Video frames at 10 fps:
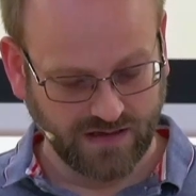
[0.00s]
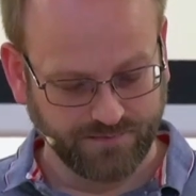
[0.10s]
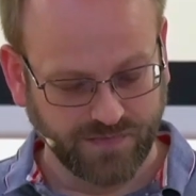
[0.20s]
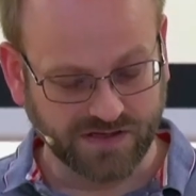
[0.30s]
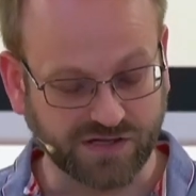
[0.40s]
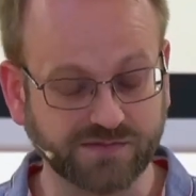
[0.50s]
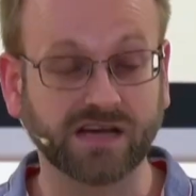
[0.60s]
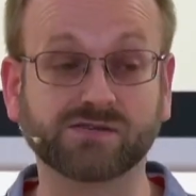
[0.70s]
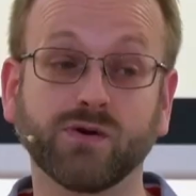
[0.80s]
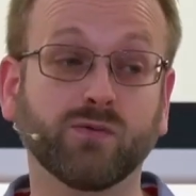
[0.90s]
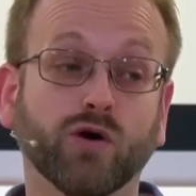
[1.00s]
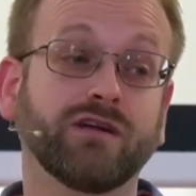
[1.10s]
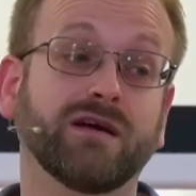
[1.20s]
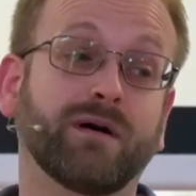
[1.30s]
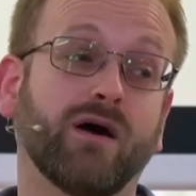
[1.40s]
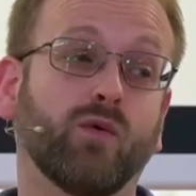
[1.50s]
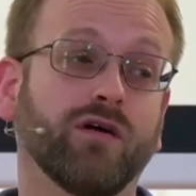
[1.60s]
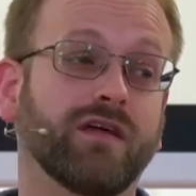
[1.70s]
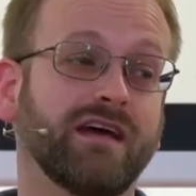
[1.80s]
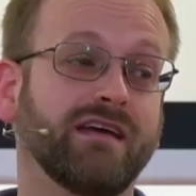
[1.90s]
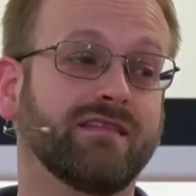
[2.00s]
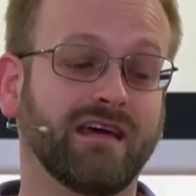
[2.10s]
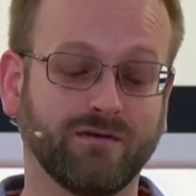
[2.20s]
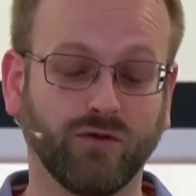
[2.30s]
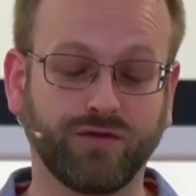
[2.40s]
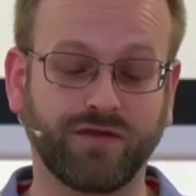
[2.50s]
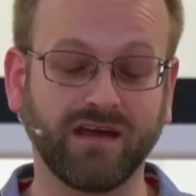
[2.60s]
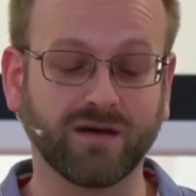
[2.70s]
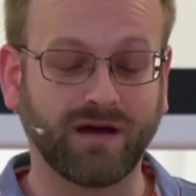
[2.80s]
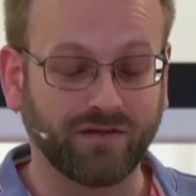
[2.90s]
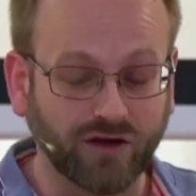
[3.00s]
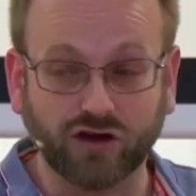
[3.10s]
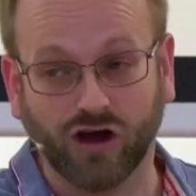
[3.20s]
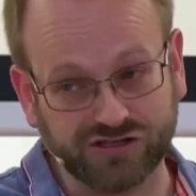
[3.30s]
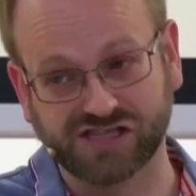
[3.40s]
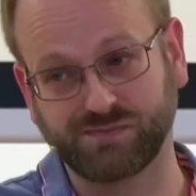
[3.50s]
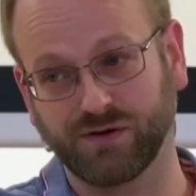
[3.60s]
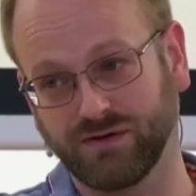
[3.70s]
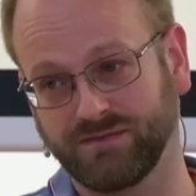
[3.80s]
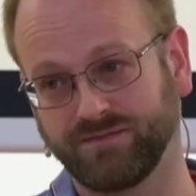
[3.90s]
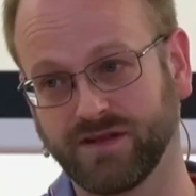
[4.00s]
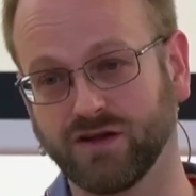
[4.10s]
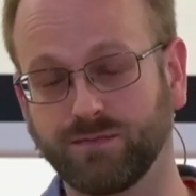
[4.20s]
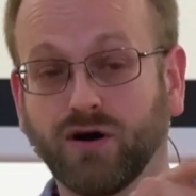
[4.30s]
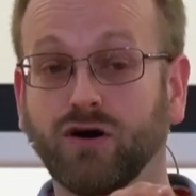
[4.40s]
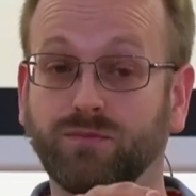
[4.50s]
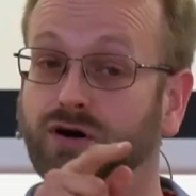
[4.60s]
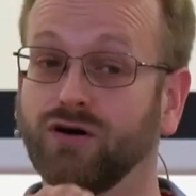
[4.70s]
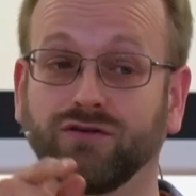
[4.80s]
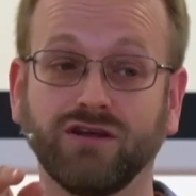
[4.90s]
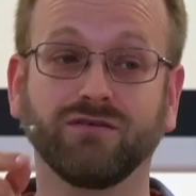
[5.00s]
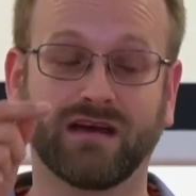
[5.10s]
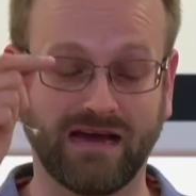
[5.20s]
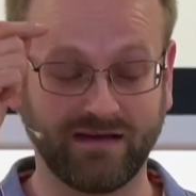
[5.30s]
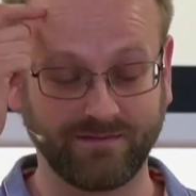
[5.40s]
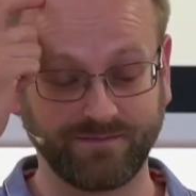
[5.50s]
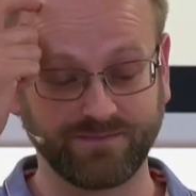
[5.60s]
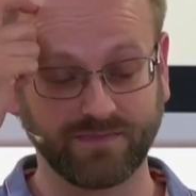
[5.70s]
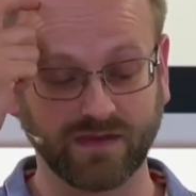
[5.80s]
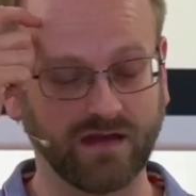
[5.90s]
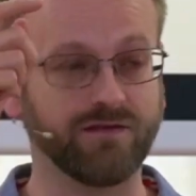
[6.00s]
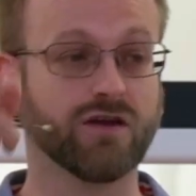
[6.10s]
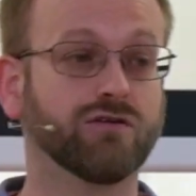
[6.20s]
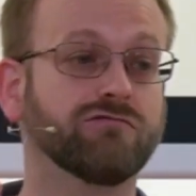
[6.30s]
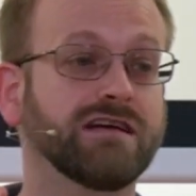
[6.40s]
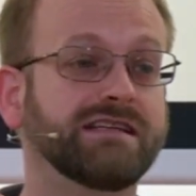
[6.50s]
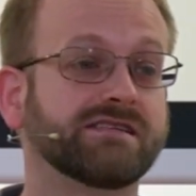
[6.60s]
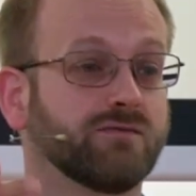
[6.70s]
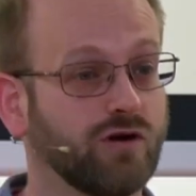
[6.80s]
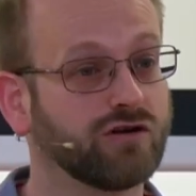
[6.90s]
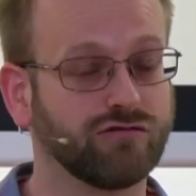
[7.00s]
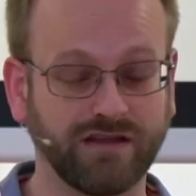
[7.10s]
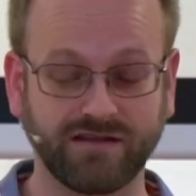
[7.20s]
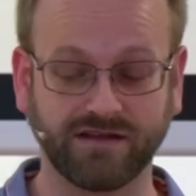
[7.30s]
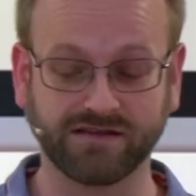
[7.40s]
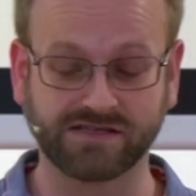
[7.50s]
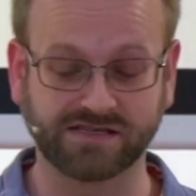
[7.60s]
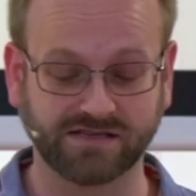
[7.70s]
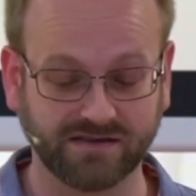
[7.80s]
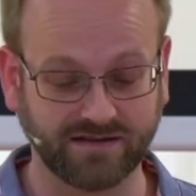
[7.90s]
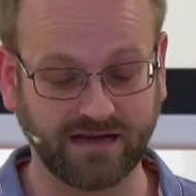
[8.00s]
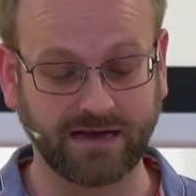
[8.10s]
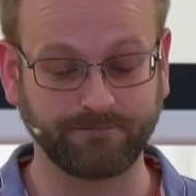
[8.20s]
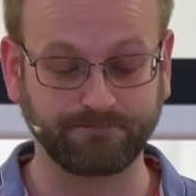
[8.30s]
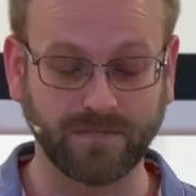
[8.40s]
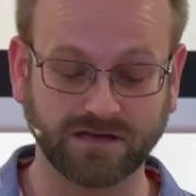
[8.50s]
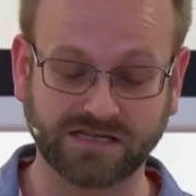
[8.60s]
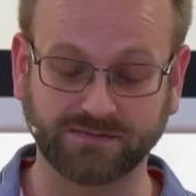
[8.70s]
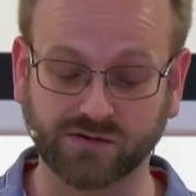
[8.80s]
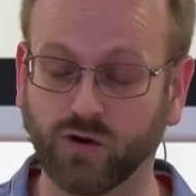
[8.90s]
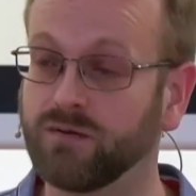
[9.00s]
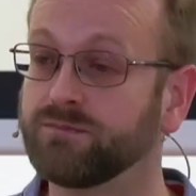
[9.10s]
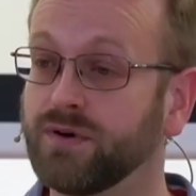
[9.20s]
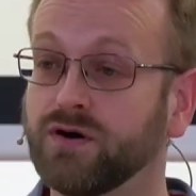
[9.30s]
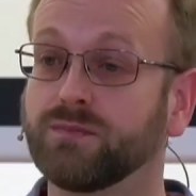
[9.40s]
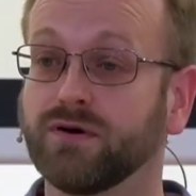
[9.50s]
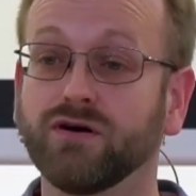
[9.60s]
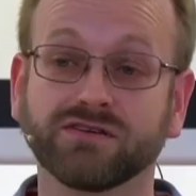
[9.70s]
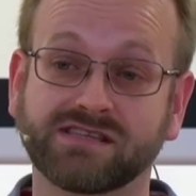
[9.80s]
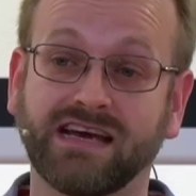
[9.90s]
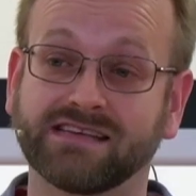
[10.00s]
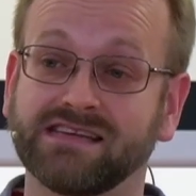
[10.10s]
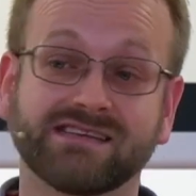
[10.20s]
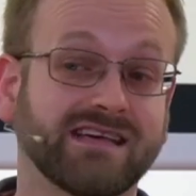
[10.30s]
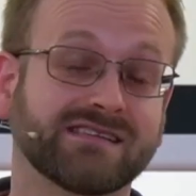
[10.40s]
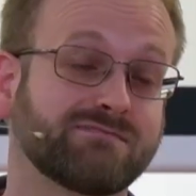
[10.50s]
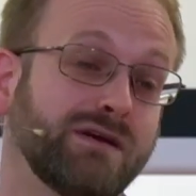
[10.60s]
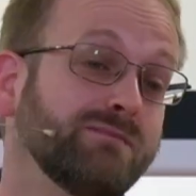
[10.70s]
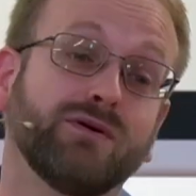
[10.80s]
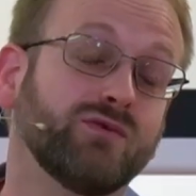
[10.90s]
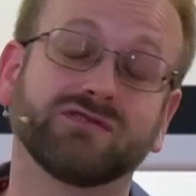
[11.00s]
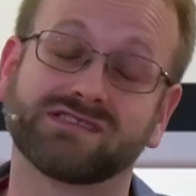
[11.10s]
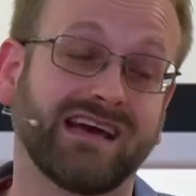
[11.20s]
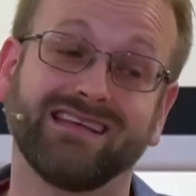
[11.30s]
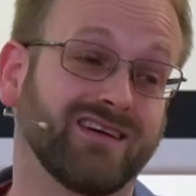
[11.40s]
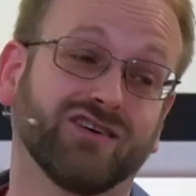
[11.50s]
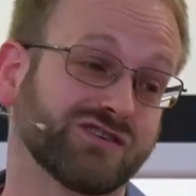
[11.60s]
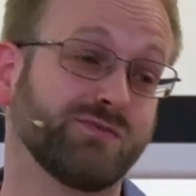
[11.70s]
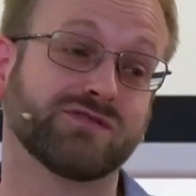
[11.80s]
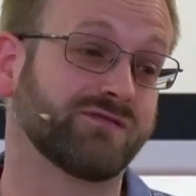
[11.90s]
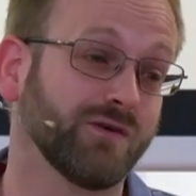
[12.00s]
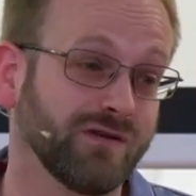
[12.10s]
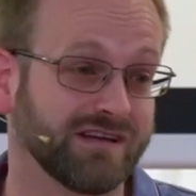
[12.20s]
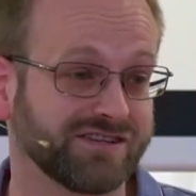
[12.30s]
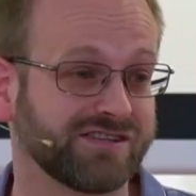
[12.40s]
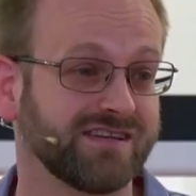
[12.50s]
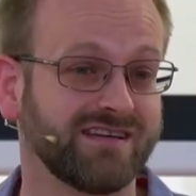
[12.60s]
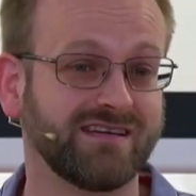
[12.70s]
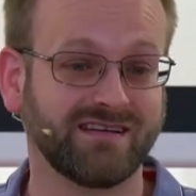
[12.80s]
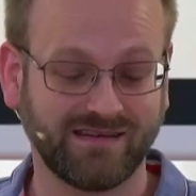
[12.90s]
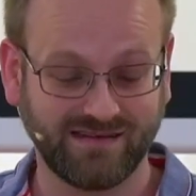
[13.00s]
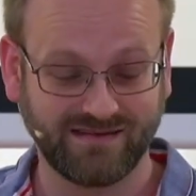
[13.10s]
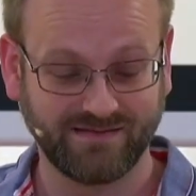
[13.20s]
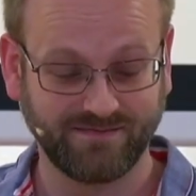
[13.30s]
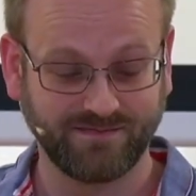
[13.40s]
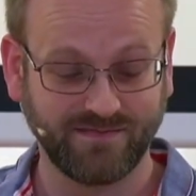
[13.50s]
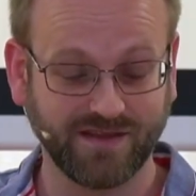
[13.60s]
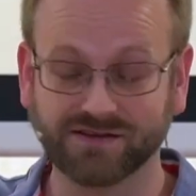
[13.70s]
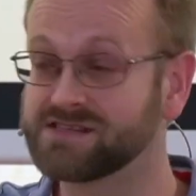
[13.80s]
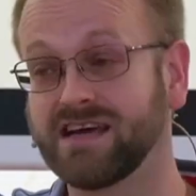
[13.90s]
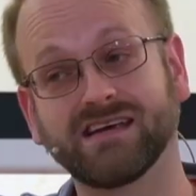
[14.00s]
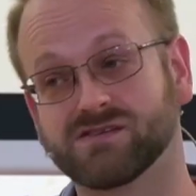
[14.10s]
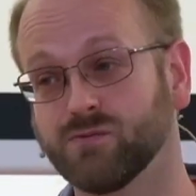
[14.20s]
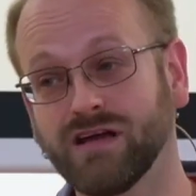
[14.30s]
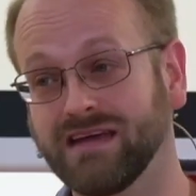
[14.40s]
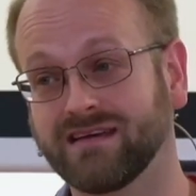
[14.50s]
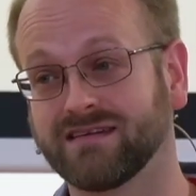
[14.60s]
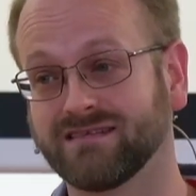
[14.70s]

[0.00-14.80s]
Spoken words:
Sometimes we worry about what they will think about the gospel. You know, Paul knew that. If you go and read 1 Corinthians chapter 1, Paul says, he says, people will say the gospel's foolish. They'll say it's weak.